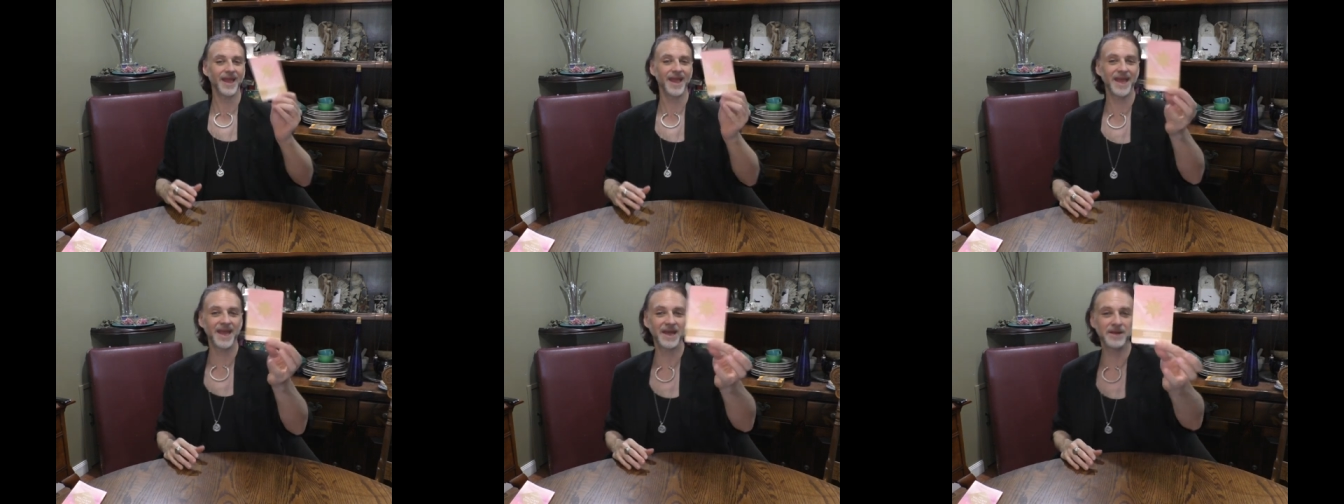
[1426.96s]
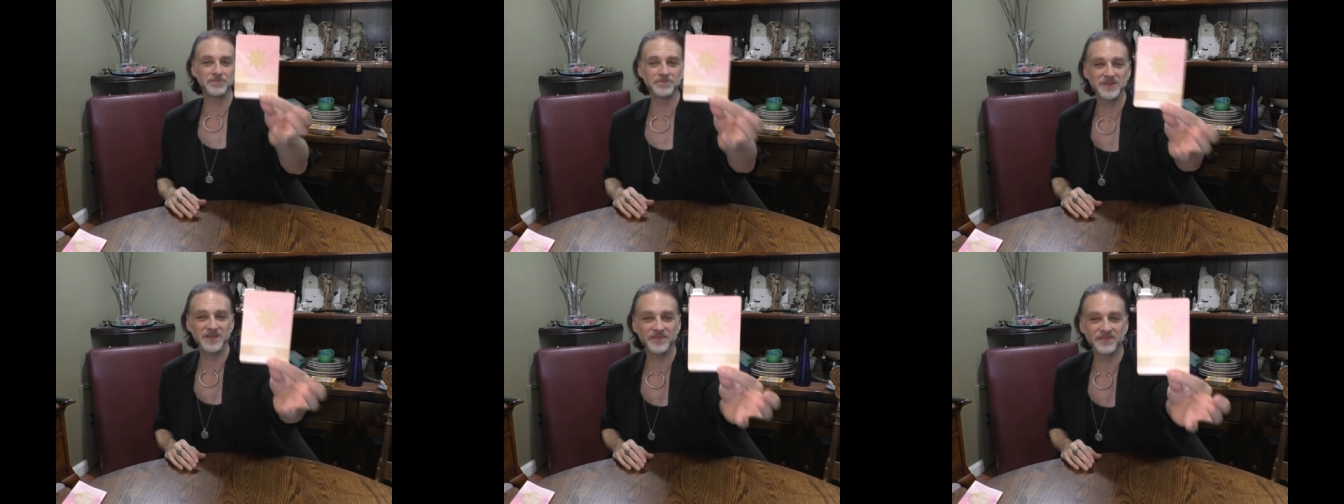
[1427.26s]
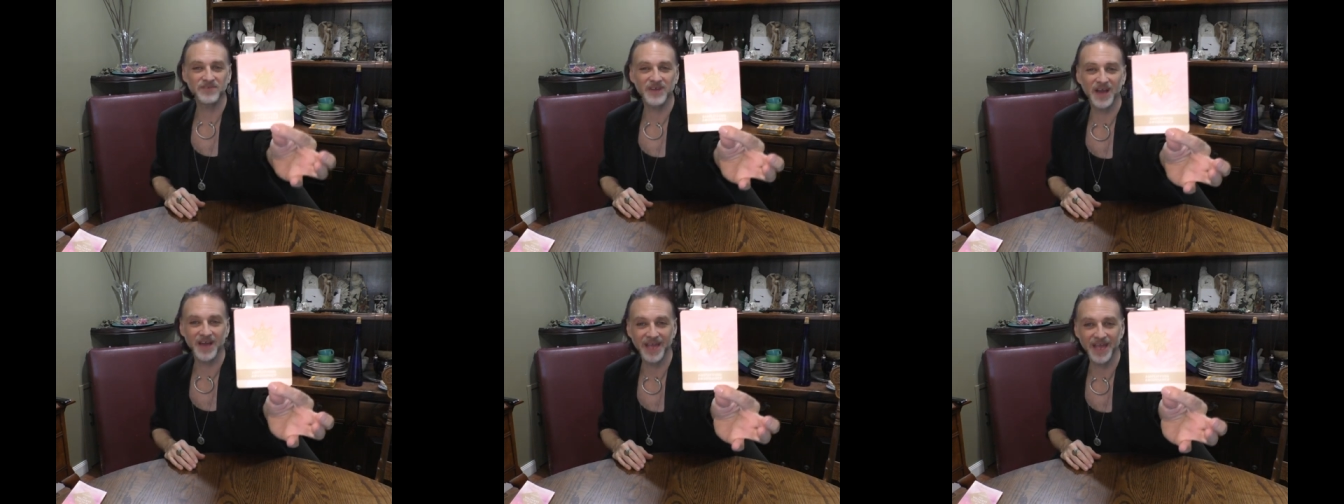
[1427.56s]

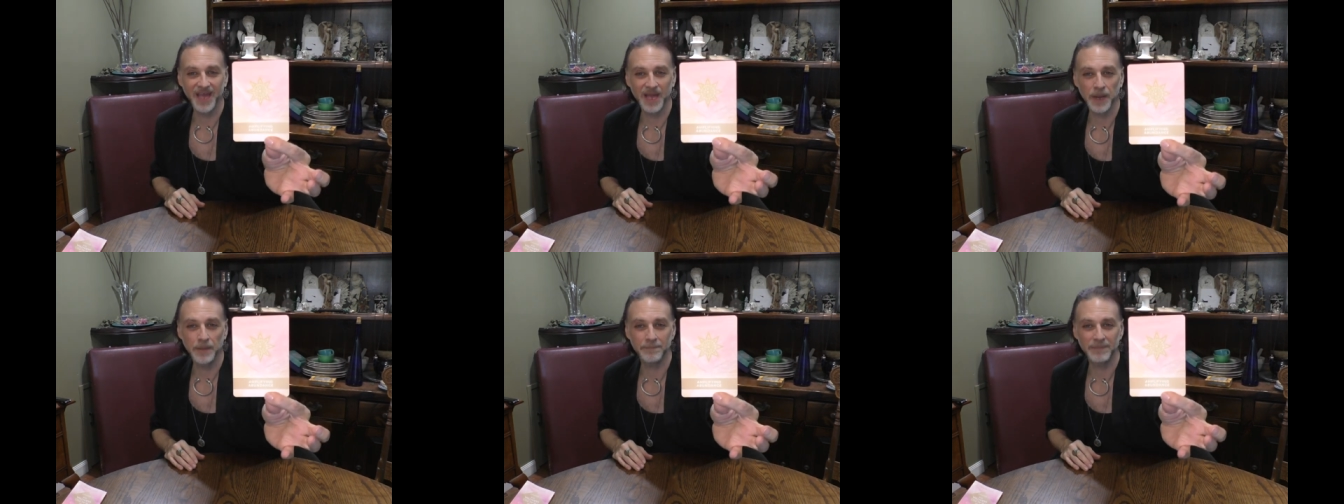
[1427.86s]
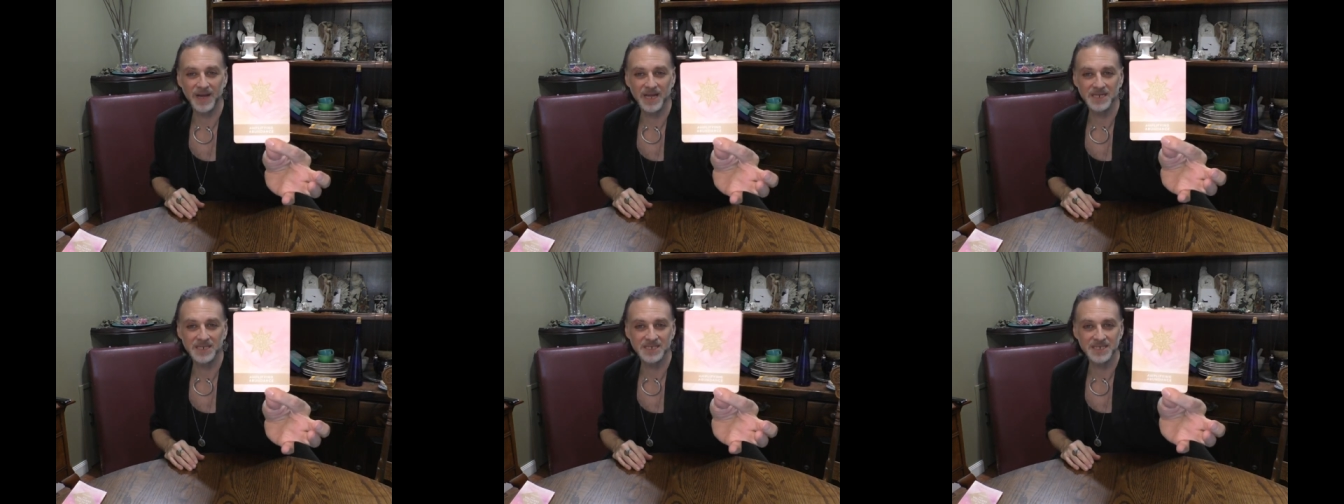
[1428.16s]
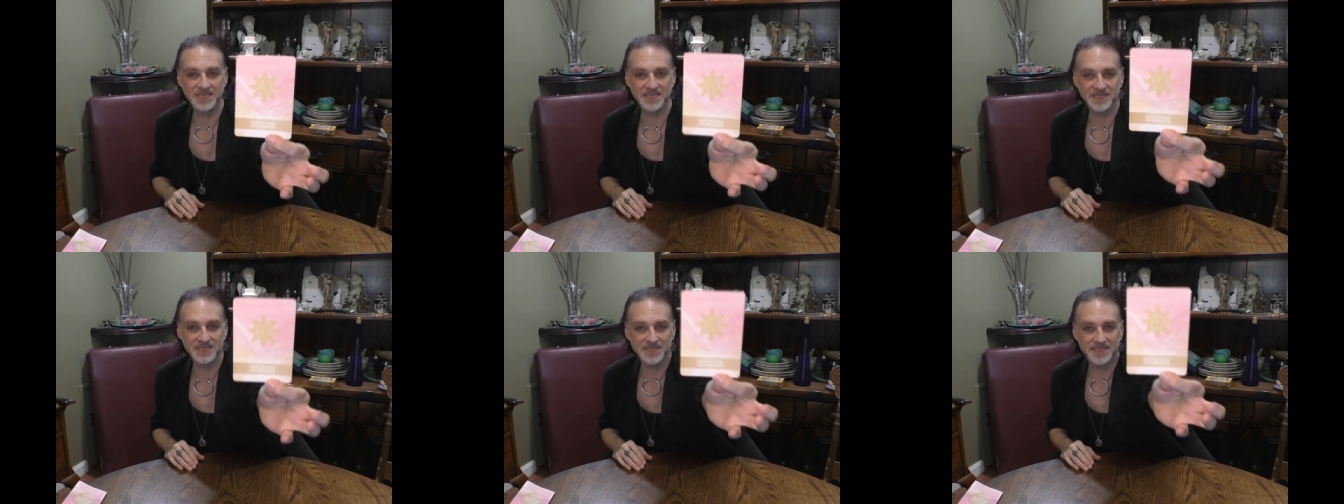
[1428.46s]
Amplifying
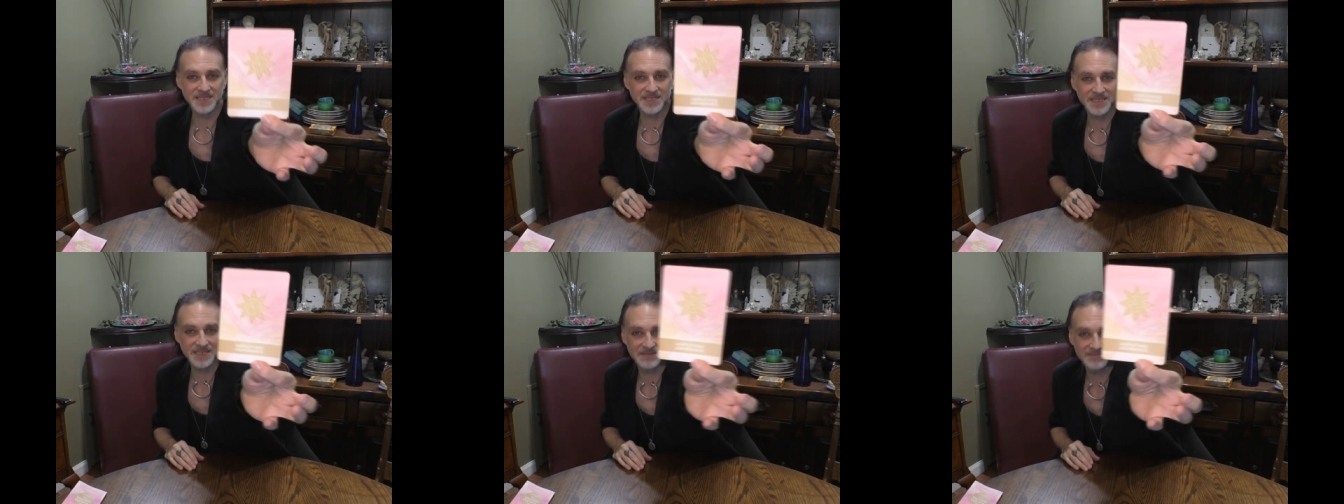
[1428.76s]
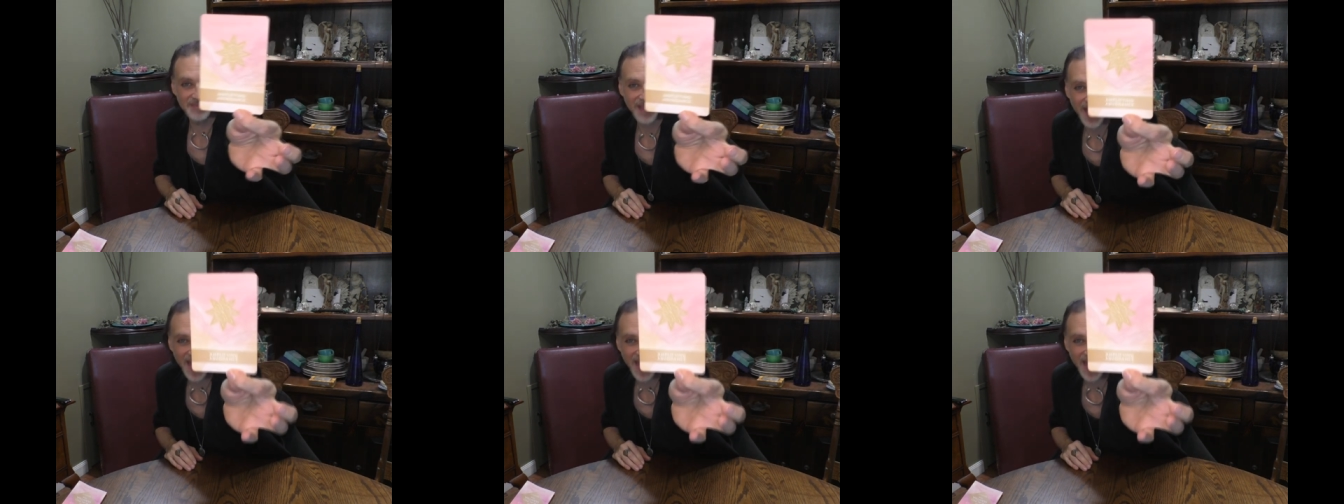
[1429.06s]
abundance.